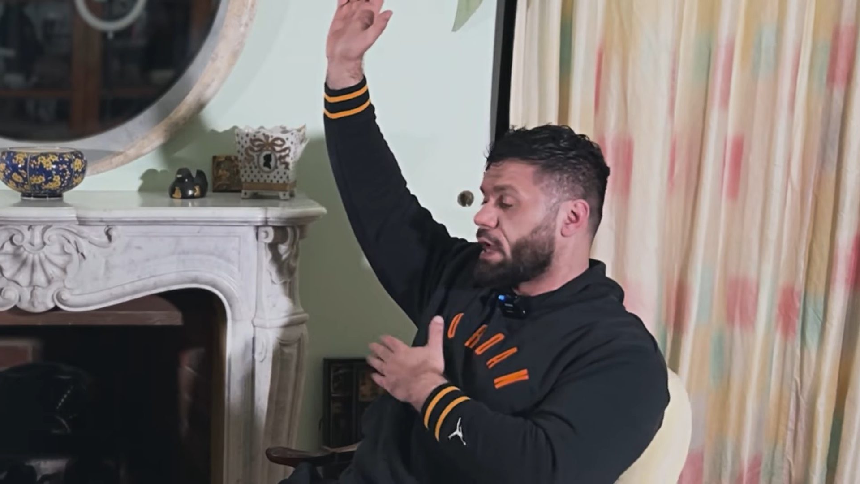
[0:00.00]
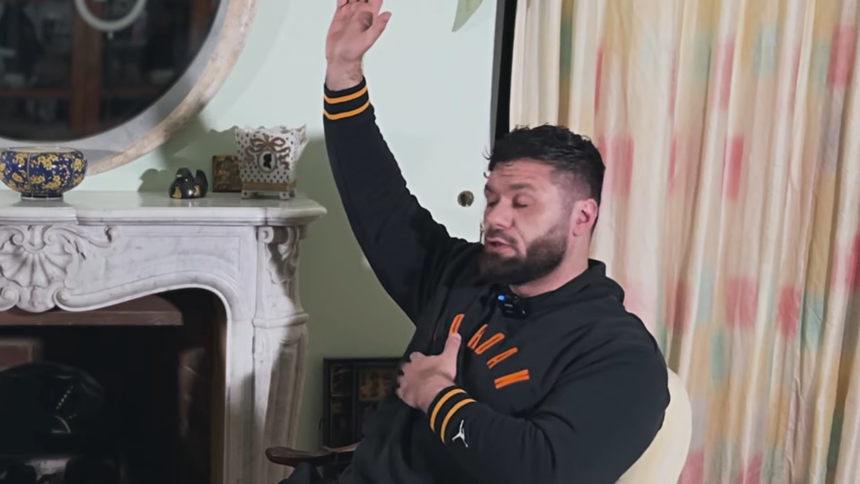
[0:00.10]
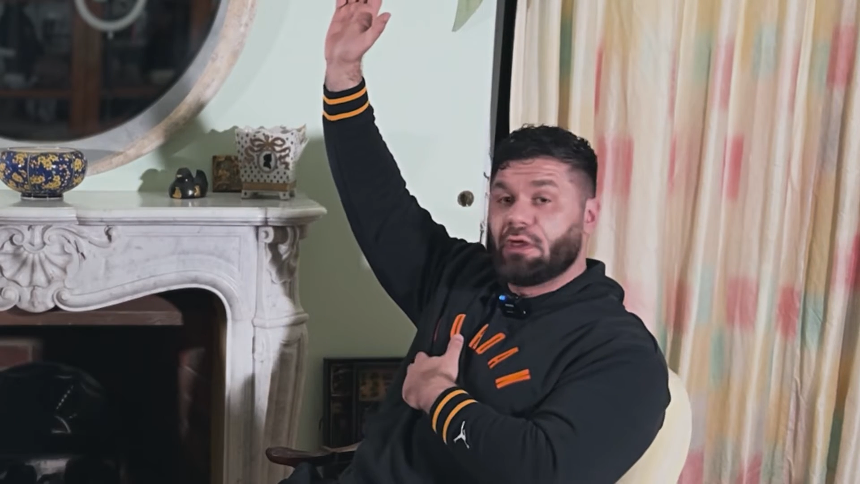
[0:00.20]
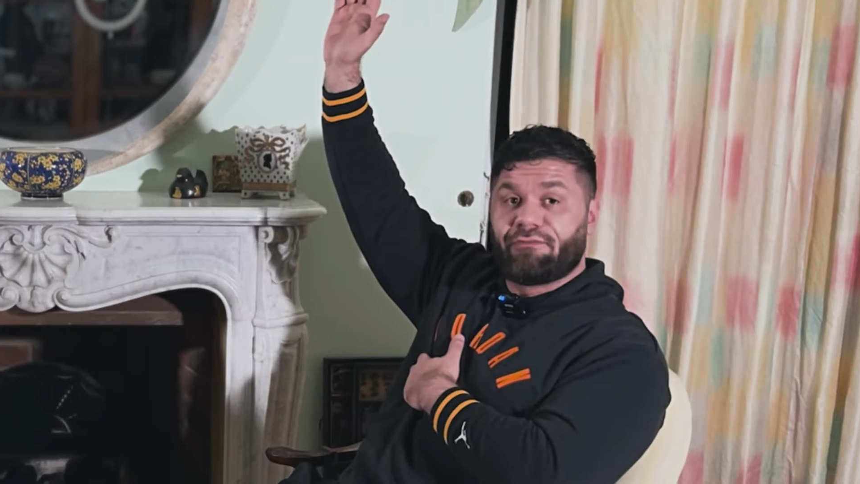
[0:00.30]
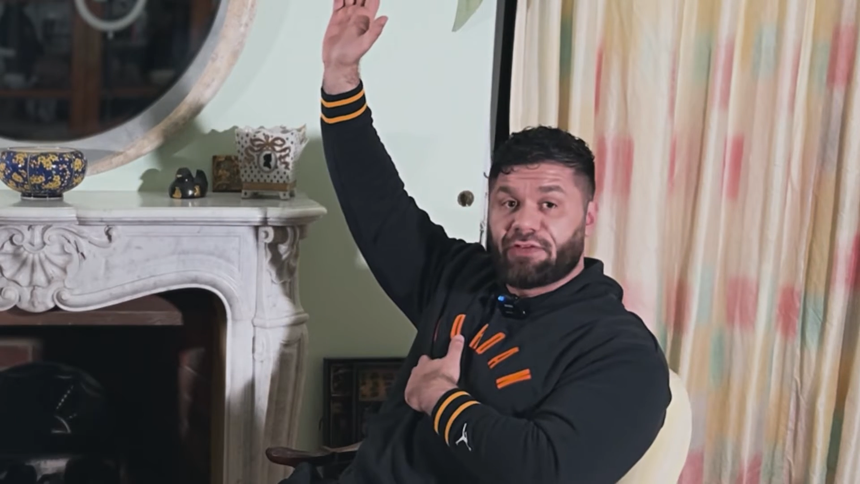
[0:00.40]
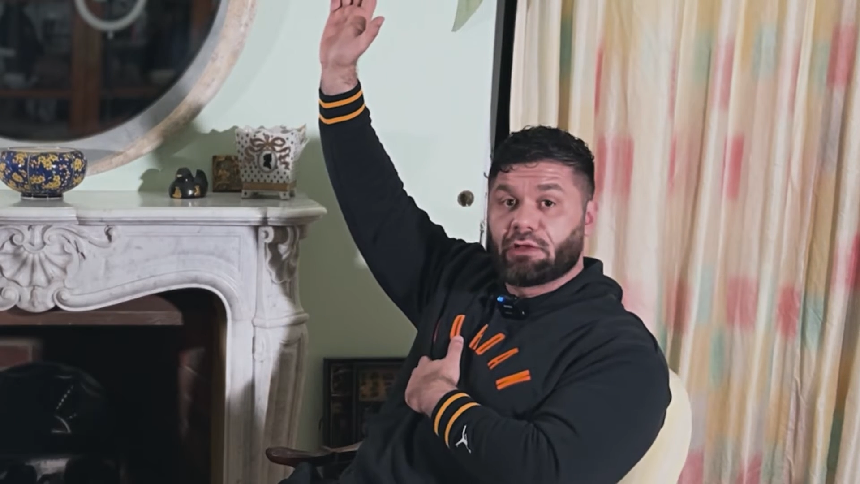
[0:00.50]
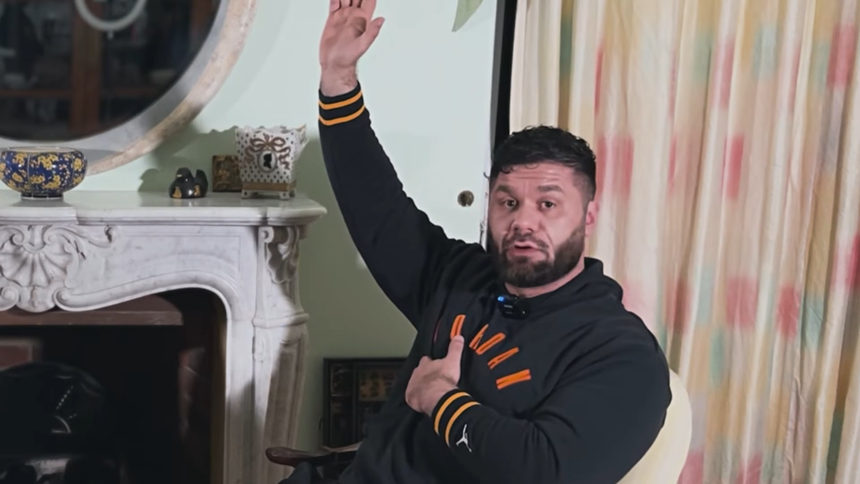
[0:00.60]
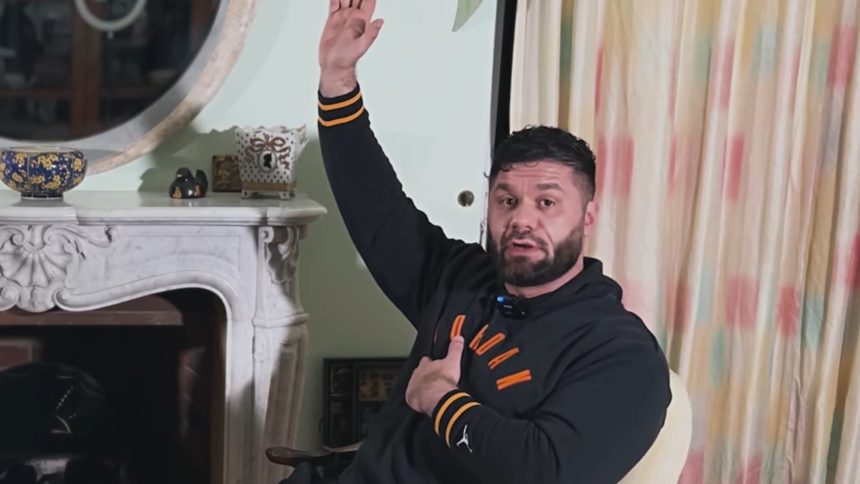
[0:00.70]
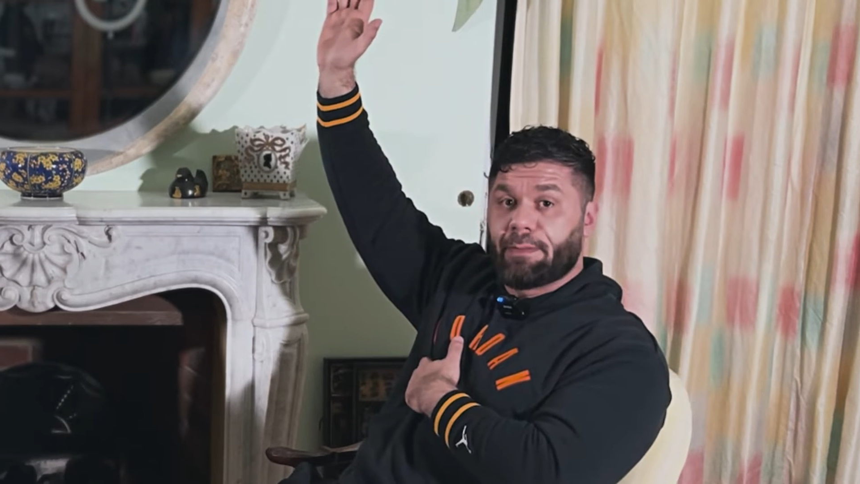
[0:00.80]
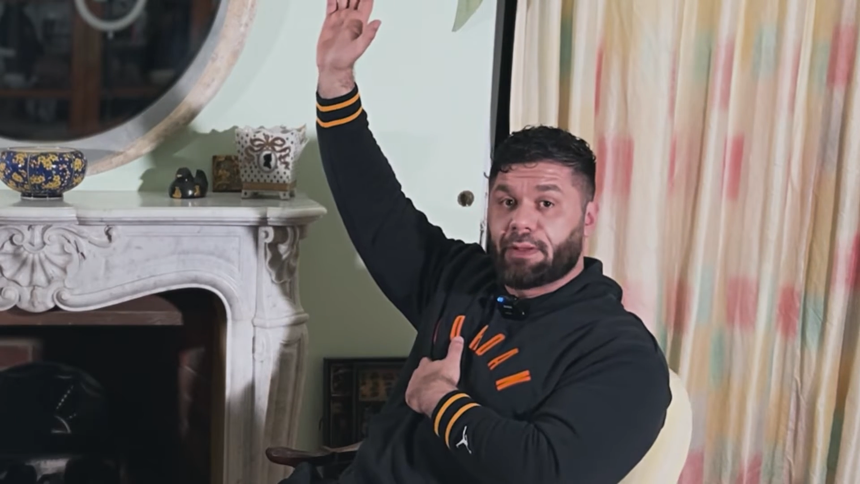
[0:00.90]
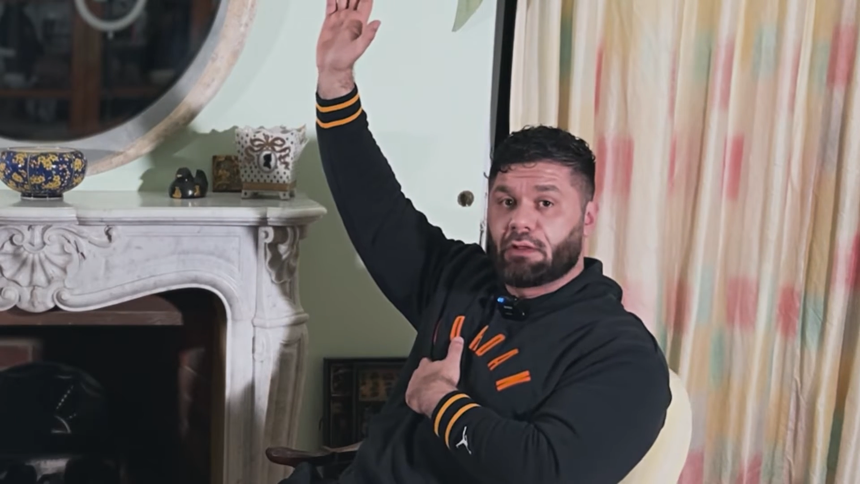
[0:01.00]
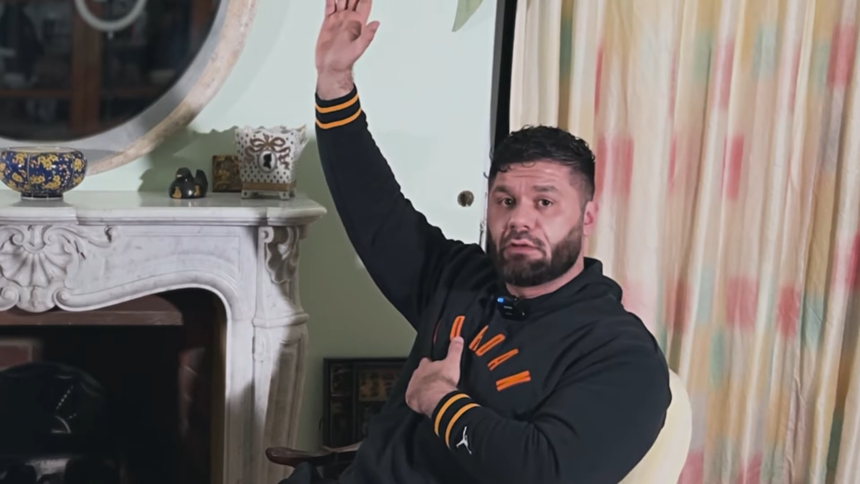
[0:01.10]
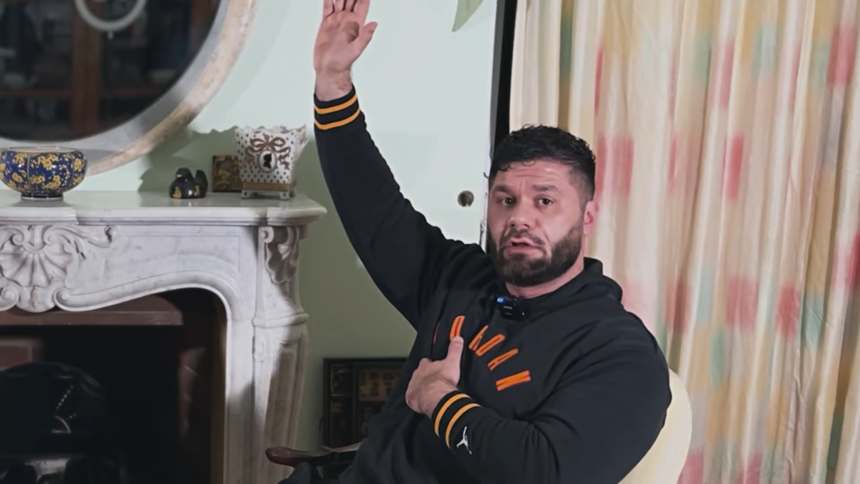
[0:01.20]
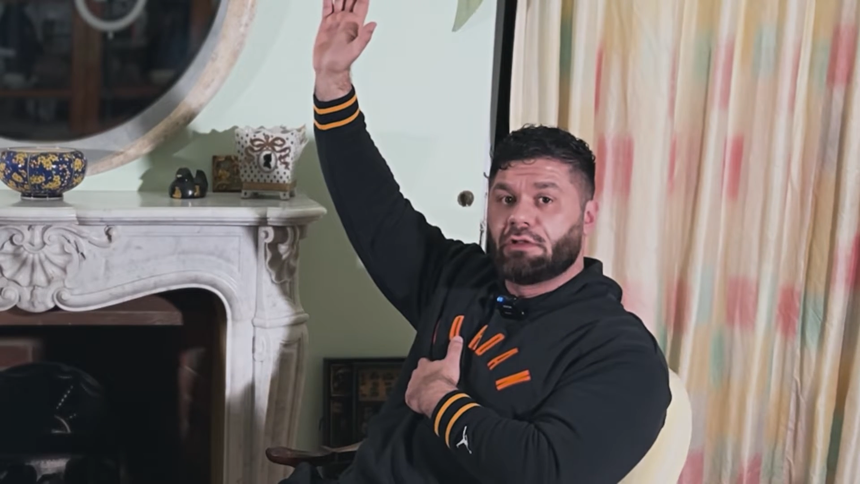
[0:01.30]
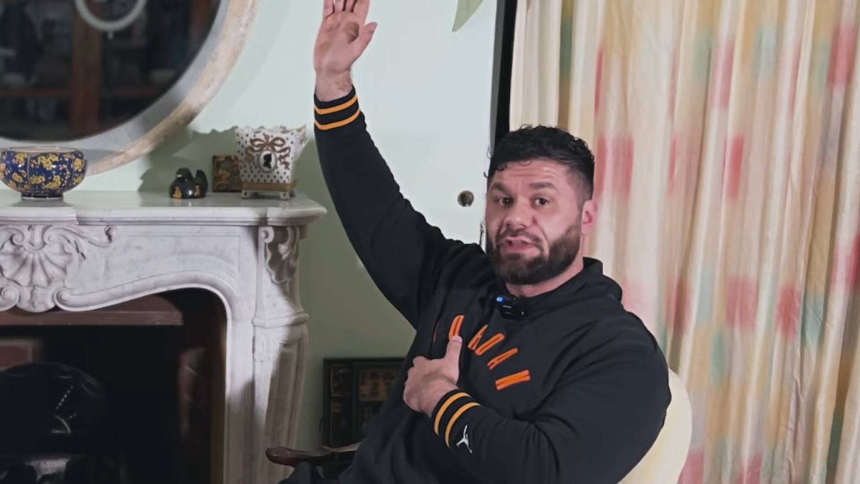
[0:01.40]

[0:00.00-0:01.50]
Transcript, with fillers: and you feel your nipple,